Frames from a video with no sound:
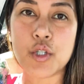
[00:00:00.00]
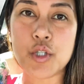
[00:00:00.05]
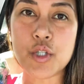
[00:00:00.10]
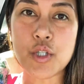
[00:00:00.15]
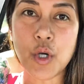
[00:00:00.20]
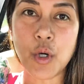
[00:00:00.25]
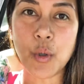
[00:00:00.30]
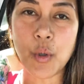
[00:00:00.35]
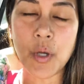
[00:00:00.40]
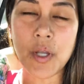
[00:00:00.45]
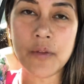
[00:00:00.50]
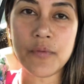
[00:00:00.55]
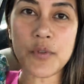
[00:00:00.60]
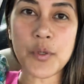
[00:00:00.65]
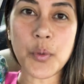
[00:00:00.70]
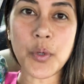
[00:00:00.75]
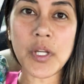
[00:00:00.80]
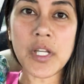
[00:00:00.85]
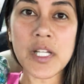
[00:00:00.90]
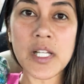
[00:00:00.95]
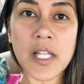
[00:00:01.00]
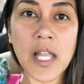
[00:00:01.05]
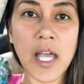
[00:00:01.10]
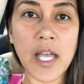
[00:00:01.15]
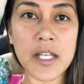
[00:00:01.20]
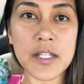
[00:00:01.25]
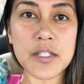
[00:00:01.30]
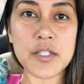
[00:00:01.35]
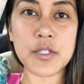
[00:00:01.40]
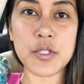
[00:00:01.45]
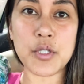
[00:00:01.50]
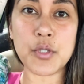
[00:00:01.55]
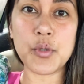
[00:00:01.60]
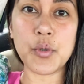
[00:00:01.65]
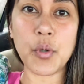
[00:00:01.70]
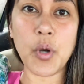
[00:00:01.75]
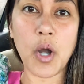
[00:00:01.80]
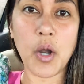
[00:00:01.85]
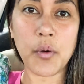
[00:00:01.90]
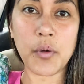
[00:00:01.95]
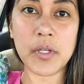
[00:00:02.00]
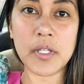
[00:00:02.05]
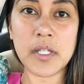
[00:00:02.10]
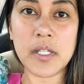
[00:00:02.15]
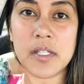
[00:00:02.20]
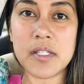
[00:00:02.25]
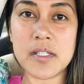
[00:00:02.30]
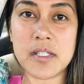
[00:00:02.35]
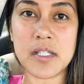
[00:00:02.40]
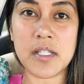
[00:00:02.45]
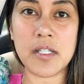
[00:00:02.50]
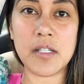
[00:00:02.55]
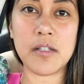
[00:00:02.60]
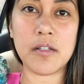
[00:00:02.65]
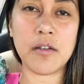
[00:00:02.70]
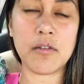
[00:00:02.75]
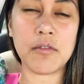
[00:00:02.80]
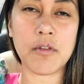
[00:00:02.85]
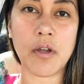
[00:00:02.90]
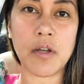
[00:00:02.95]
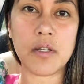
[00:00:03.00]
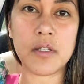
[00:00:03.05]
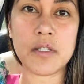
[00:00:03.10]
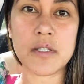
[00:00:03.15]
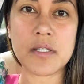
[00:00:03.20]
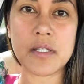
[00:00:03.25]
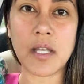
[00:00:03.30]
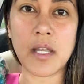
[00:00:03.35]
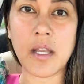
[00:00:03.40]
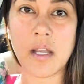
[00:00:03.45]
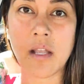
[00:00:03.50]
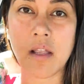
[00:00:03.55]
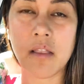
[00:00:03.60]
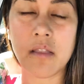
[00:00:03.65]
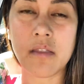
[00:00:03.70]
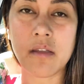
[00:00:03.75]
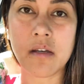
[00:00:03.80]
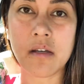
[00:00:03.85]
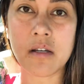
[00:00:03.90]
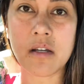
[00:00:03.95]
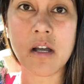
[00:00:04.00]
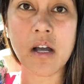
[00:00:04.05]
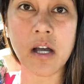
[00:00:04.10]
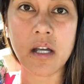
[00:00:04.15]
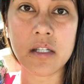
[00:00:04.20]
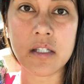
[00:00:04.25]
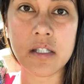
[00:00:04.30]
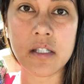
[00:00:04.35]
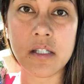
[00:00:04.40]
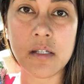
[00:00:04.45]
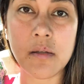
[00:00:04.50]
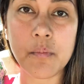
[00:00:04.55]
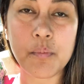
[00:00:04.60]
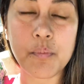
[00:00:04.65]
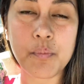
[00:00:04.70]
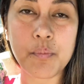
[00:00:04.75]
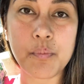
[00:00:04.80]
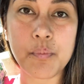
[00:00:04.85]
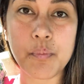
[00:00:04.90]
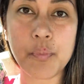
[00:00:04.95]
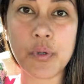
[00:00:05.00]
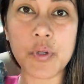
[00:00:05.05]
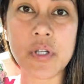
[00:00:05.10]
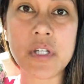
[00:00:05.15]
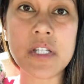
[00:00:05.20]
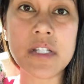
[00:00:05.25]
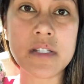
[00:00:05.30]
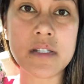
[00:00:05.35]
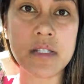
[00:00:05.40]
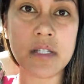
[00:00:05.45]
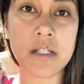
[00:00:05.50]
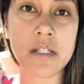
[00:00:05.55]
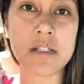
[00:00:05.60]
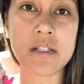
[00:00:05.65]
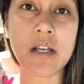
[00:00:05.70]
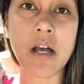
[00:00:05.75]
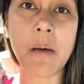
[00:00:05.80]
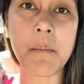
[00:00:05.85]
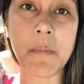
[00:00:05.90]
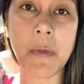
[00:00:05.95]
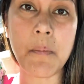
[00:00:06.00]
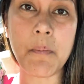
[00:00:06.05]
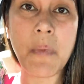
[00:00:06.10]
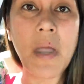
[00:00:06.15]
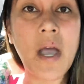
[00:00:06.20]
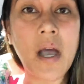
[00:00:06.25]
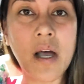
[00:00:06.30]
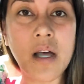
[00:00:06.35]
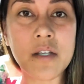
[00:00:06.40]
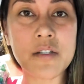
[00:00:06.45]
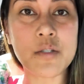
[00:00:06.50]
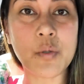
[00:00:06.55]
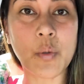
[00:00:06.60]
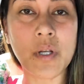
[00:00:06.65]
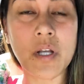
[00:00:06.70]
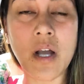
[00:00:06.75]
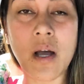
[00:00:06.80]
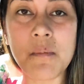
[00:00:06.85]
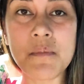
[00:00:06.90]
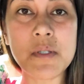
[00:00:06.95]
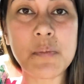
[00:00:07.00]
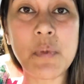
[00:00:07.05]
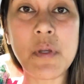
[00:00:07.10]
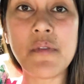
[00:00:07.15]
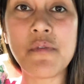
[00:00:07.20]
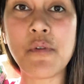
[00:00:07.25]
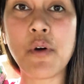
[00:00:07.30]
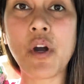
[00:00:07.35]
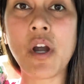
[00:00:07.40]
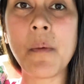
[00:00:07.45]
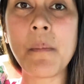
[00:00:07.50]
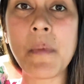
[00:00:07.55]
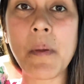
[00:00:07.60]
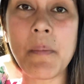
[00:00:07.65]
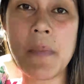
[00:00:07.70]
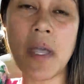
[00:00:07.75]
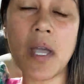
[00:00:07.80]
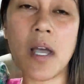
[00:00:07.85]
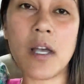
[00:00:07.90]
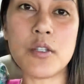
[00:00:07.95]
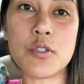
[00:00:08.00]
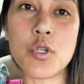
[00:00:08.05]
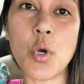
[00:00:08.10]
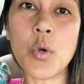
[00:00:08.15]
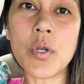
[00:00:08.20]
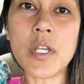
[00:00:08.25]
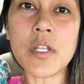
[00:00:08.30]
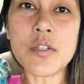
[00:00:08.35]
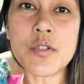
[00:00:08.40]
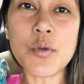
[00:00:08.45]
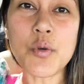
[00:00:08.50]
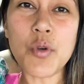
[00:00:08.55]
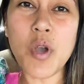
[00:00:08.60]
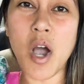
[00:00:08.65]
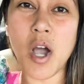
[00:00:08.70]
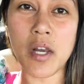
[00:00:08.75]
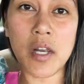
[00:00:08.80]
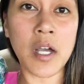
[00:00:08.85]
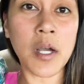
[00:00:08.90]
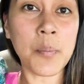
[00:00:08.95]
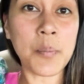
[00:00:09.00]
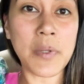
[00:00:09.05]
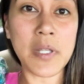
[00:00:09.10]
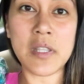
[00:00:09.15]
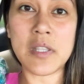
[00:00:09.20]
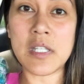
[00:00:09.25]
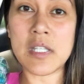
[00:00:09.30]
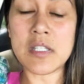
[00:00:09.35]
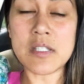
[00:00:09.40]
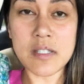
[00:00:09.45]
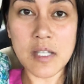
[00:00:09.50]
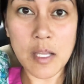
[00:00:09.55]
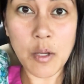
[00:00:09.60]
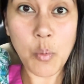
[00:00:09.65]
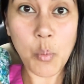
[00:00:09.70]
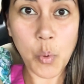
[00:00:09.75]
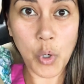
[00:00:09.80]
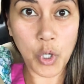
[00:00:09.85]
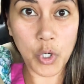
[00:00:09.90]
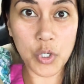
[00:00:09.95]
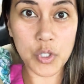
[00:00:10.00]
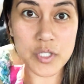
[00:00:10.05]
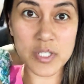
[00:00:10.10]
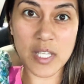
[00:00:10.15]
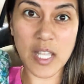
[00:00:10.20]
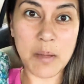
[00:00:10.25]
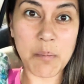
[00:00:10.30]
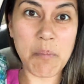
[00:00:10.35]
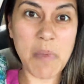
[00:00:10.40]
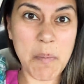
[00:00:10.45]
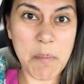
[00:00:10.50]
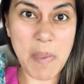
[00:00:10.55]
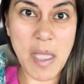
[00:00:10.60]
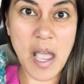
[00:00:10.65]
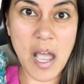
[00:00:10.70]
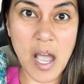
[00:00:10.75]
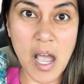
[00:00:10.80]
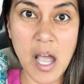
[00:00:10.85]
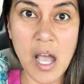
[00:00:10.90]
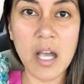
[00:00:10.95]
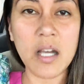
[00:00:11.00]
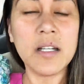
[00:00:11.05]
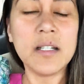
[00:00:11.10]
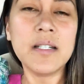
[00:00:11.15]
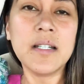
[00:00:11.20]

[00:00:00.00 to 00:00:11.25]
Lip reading: So if you were in class, you already seen Lauren say the kai precedes a meme'a. So it comes before a meme'a. Don't get too caught up in these like words like meme'a,